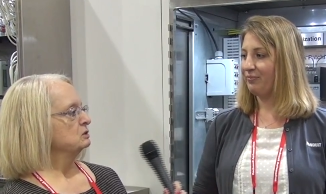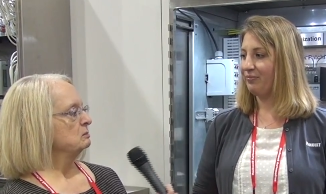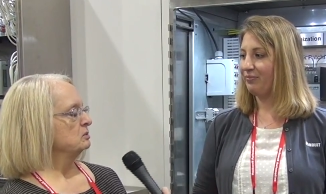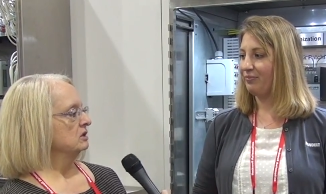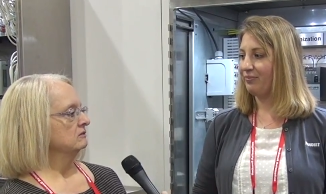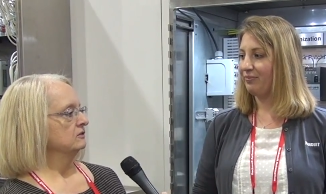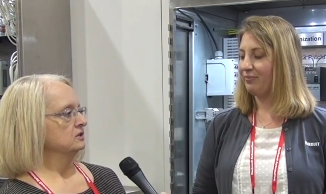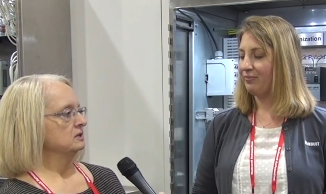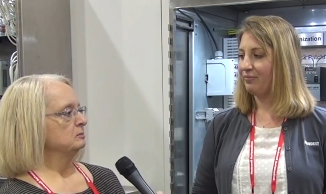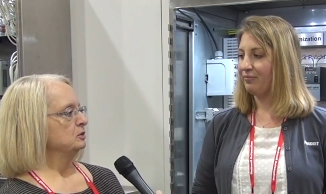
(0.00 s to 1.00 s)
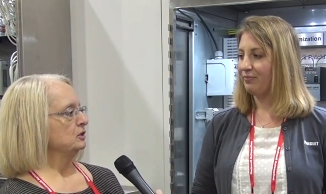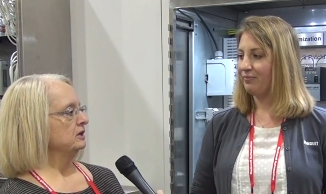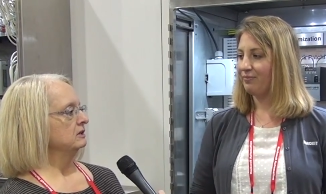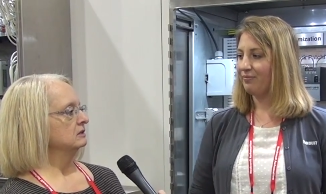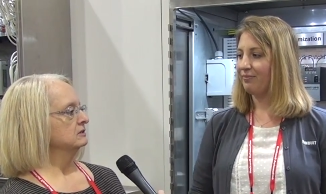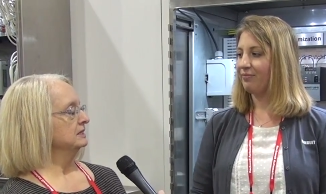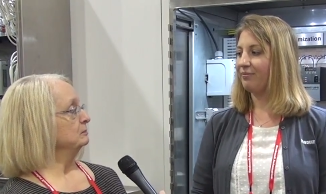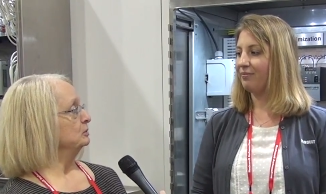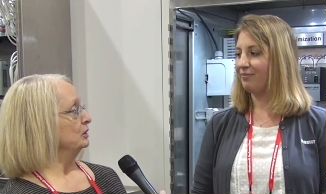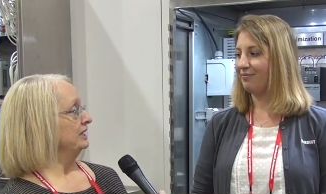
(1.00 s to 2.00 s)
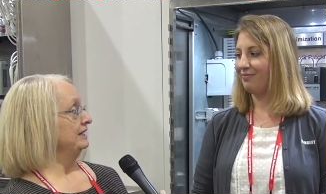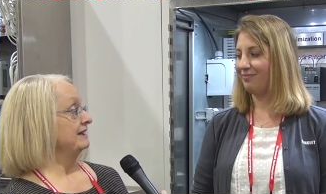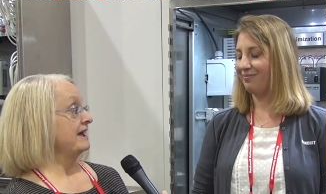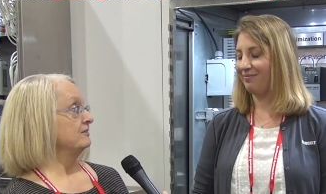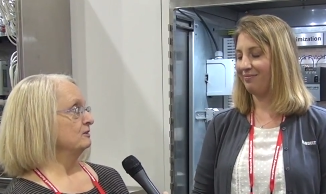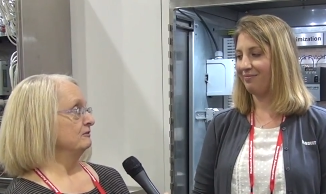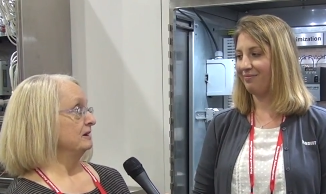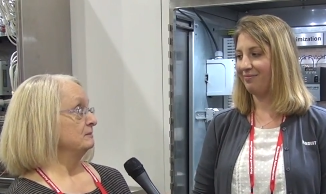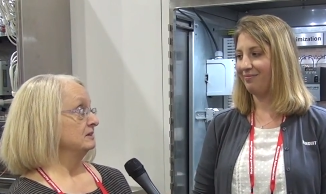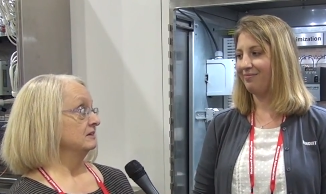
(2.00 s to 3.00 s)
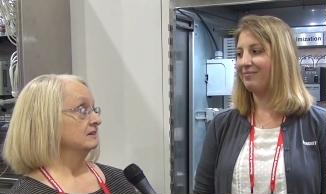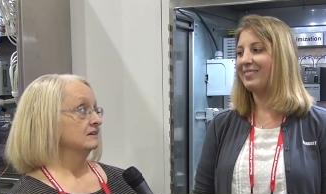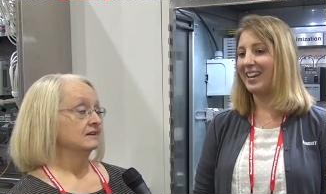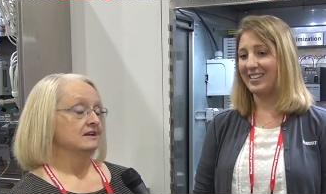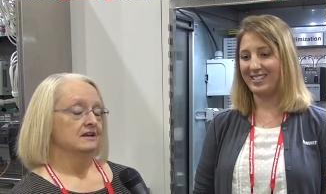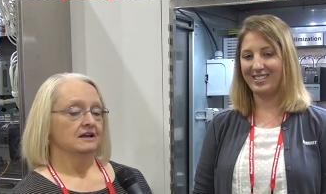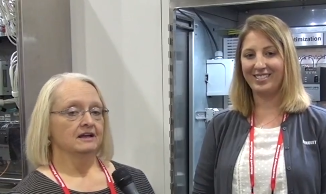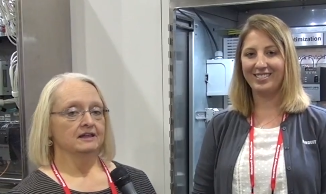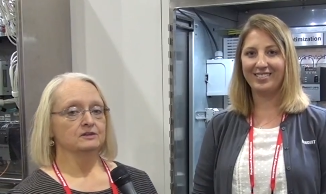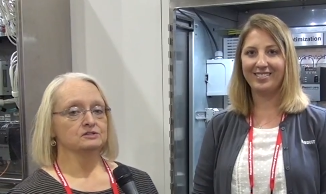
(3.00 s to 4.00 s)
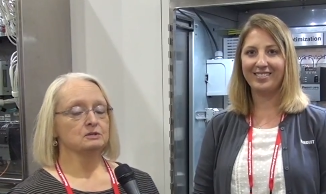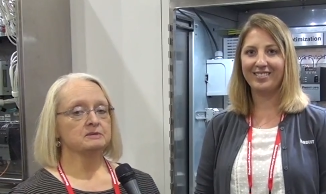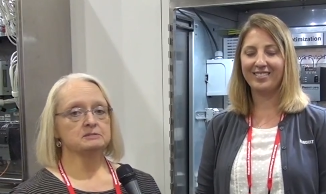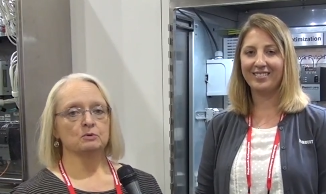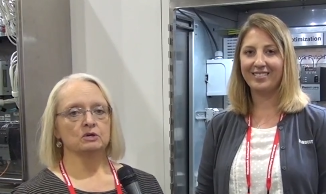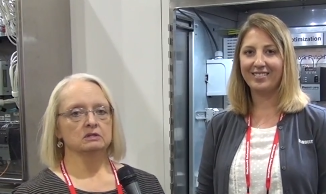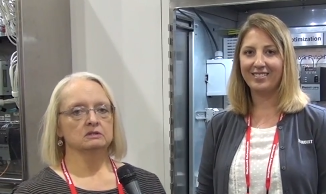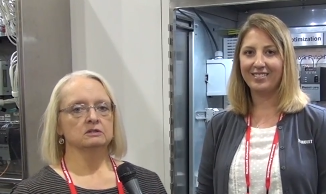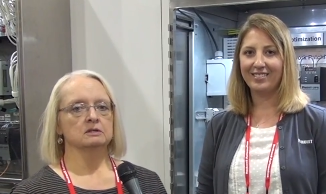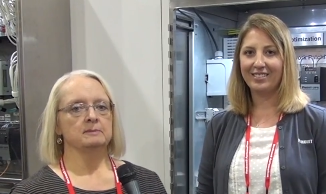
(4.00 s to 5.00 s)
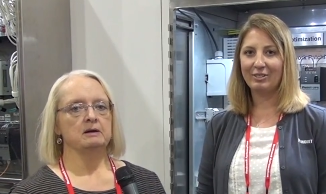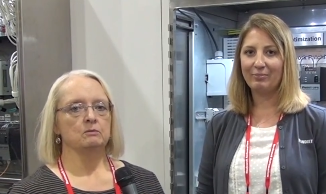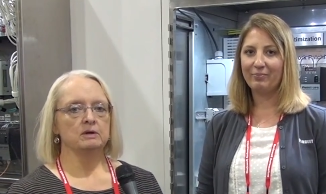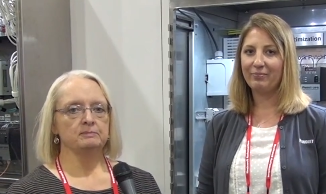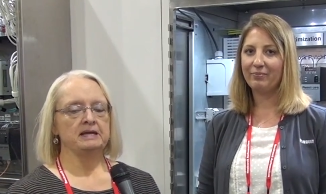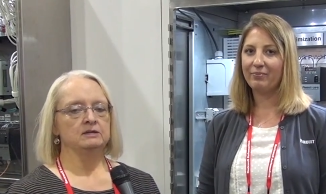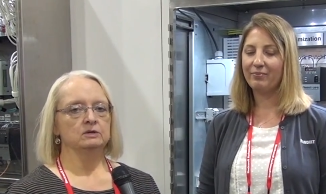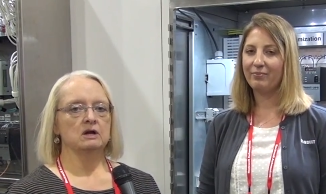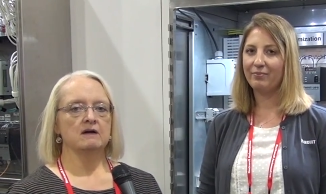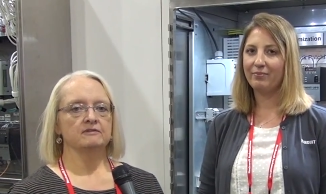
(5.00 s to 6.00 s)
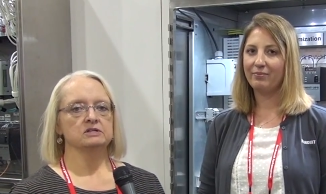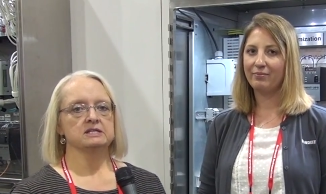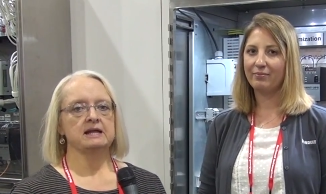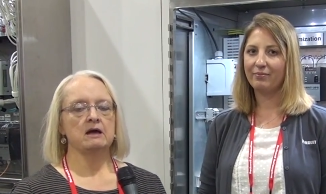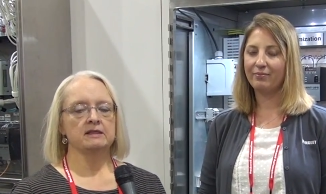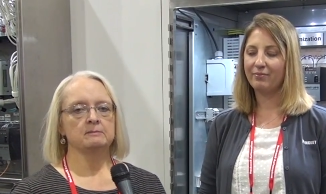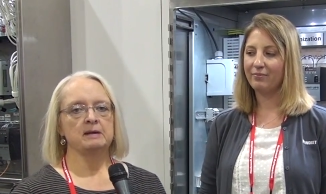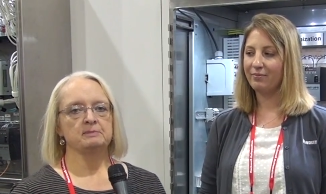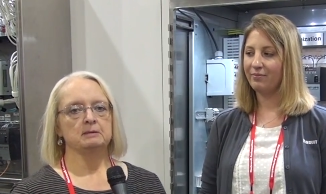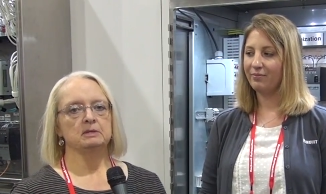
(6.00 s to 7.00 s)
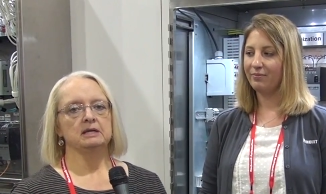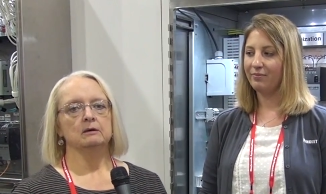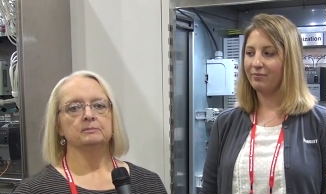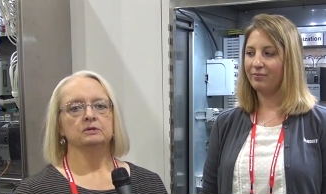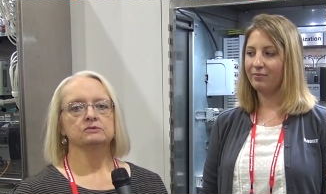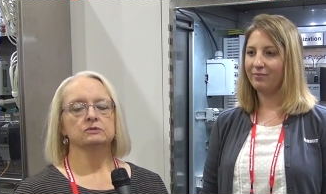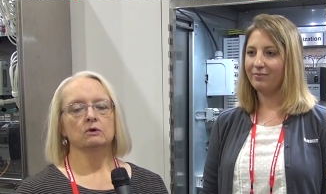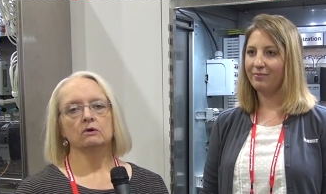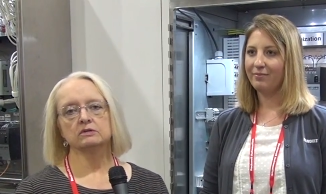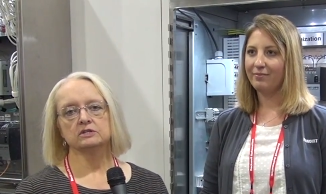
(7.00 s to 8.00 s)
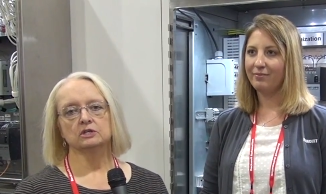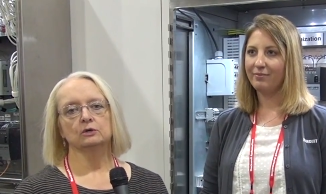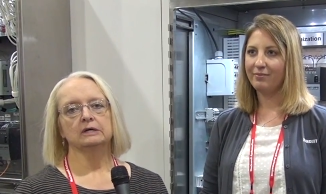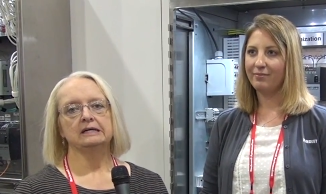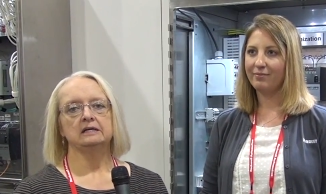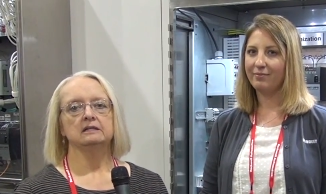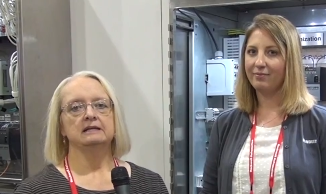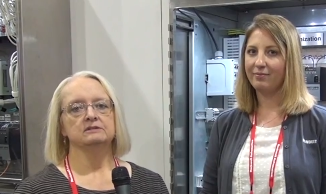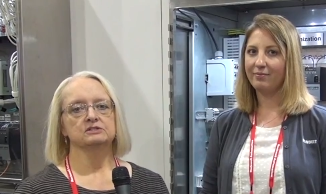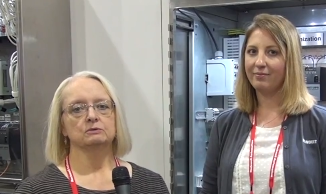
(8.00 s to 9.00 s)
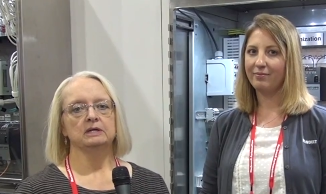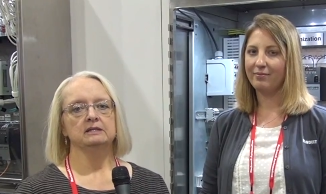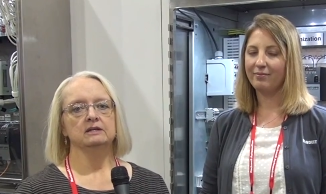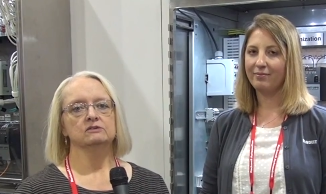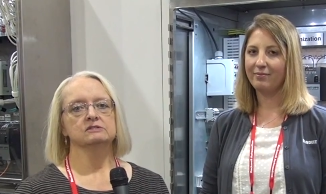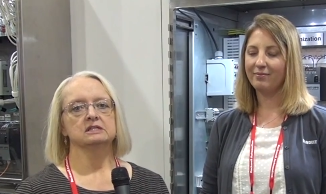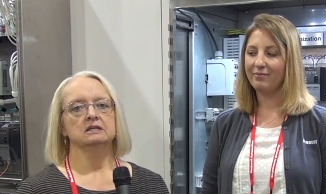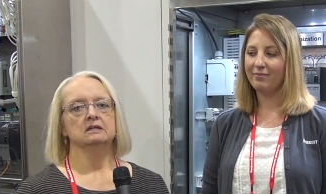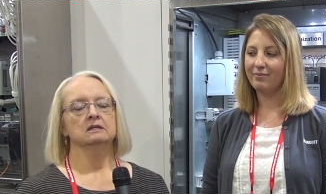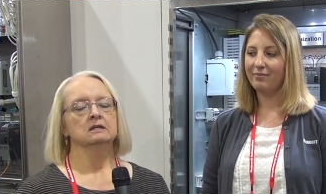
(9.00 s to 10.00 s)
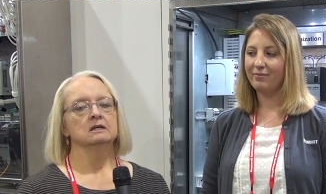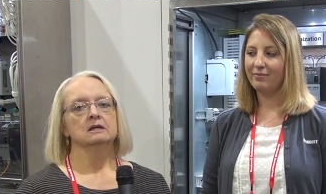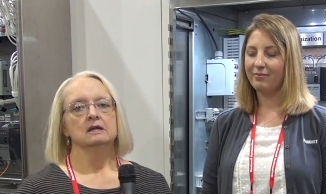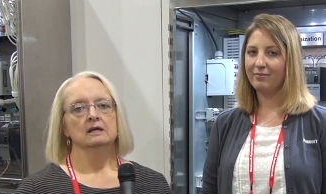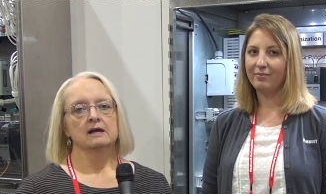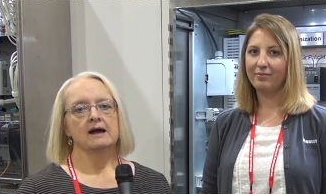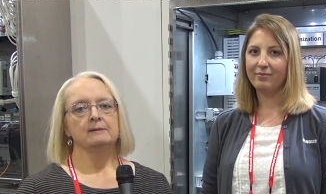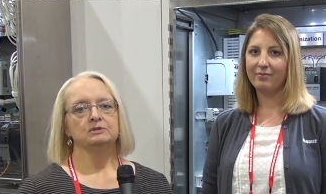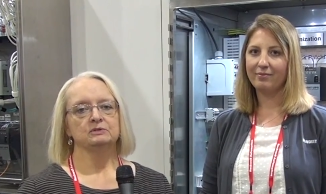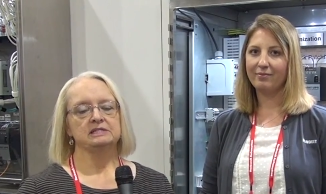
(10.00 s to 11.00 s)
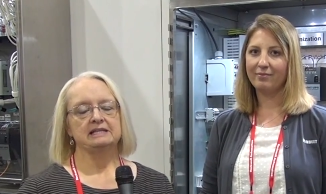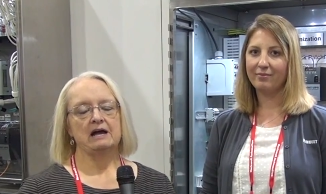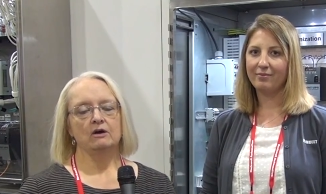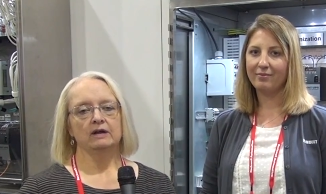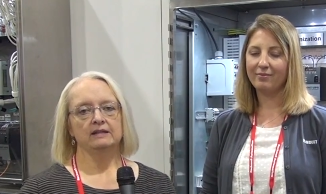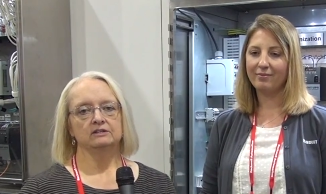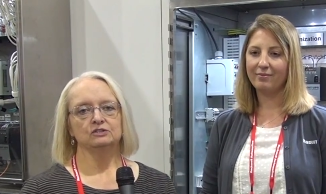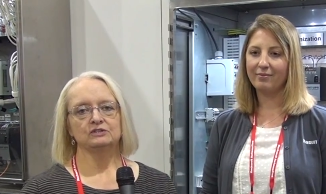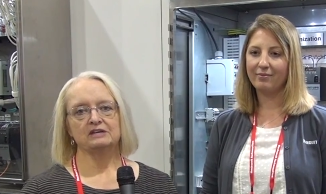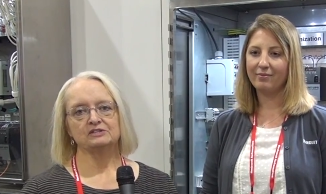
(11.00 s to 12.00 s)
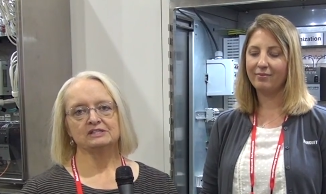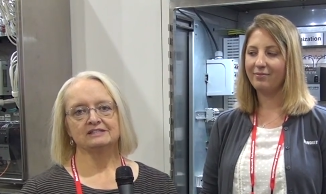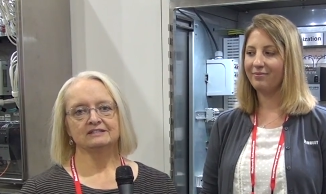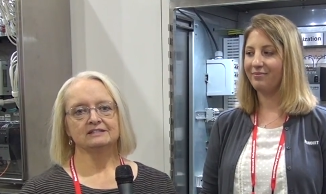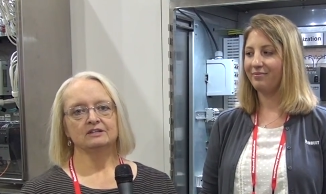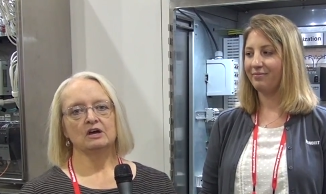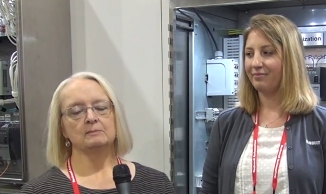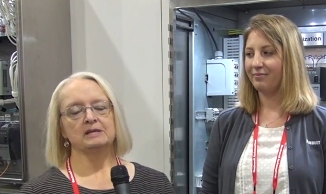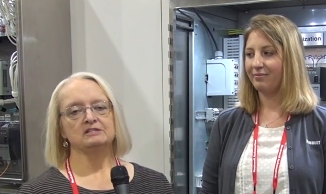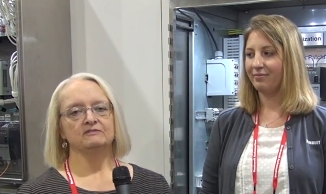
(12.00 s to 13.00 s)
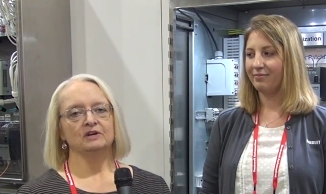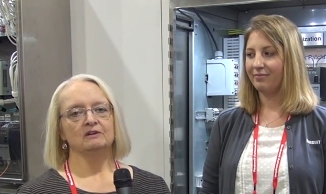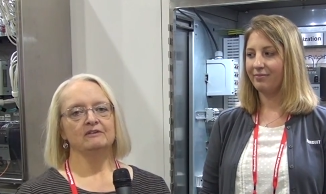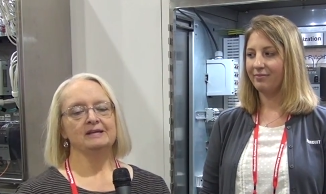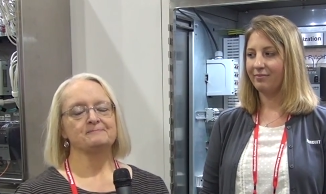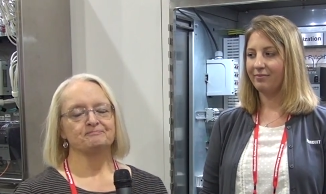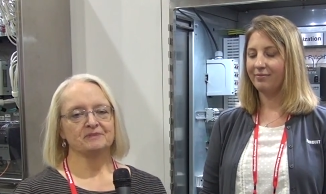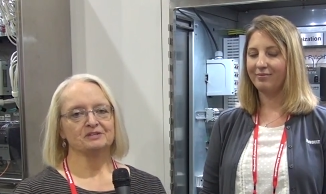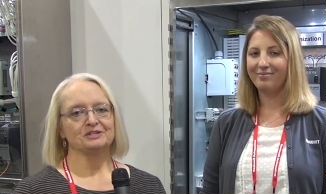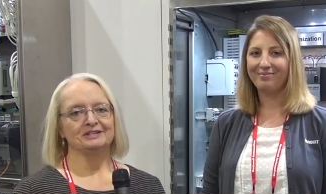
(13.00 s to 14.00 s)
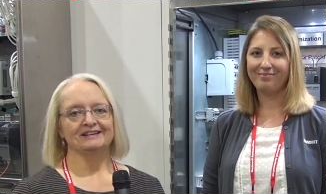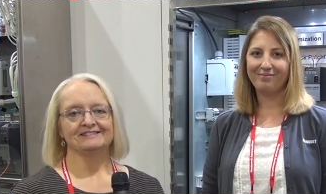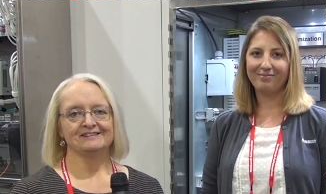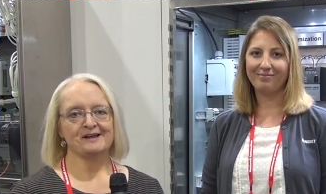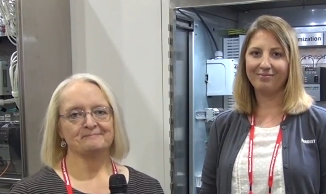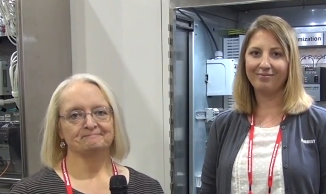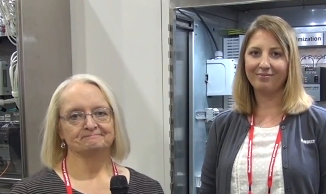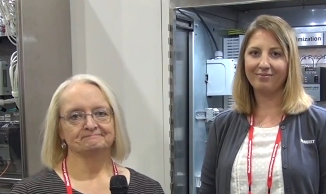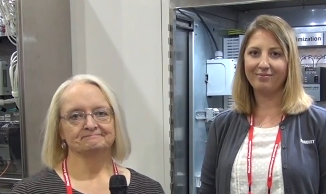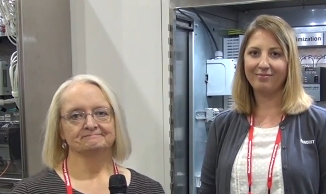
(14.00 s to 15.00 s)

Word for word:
Speaker 1: so important for the employer, the employee, and their family. And there's so much more to learn about what Panduit offers and how they might be able to help you. So go to the URL on the screen that you see. I'm Theresa Houk at the 2016 Automation Fair event. I'll see you next time.